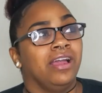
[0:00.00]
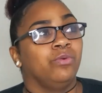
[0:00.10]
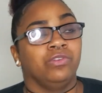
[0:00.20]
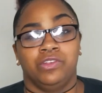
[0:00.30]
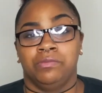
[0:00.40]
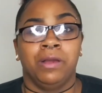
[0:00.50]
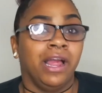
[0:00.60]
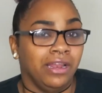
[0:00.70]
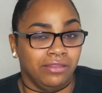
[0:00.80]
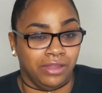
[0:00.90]
which is
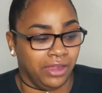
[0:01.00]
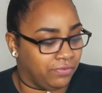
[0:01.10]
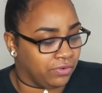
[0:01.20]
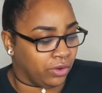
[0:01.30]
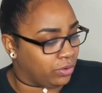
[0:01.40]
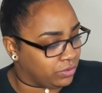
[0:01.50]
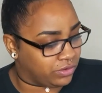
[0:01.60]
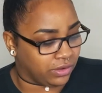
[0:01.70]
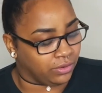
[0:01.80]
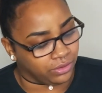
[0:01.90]
my life goal.
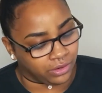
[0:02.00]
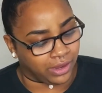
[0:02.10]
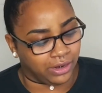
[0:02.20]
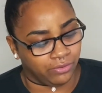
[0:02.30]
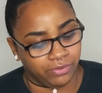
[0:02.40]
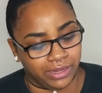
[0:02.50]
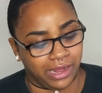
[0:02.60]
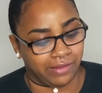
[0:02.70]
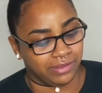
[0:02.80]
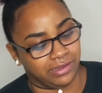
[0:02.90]
So, you know, I don't feel like
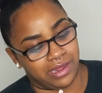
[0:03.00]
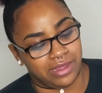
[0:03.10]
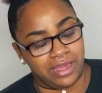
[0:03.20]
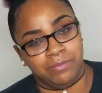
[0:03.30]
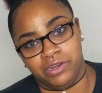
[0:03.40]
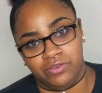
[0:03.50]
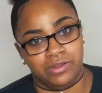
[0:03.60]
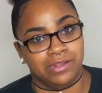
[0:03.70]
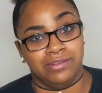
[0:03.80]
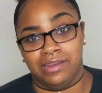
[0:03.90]
I have to say that in my
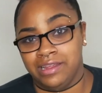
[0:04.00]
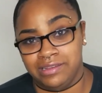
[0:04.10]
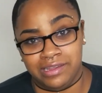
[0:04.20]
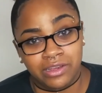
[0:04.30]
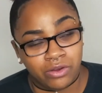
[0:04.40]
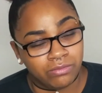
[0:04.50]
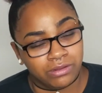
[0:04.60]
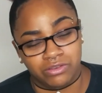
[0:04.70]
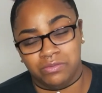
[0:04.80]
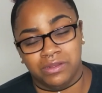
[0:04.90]
2018
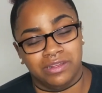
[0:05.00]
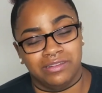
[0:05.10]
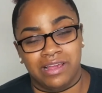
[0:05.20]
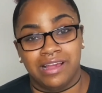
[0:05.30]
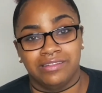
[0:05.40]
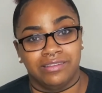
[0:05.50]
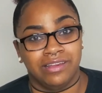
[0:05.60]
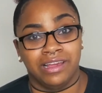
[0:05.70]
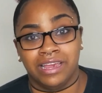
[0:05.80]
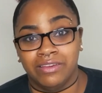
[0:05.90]
goals just because that's
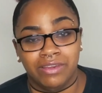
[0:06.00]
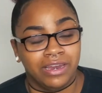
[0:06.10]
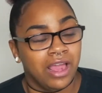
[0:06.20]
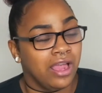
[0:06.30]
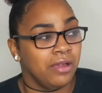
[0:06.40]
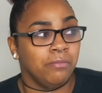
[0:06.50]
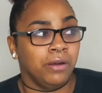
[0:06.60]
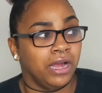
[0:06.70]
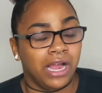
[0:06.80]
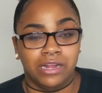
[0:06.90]
a given.
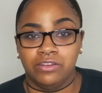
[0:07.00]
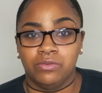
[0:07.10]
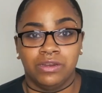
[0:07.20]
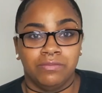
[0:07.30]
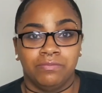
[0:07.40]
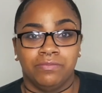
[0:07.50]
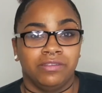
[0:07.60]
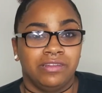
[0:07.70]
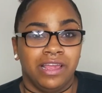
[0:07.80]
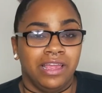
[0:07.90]
But I just want to
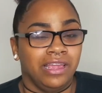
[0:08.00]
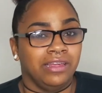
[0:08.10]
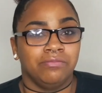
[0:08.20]
stay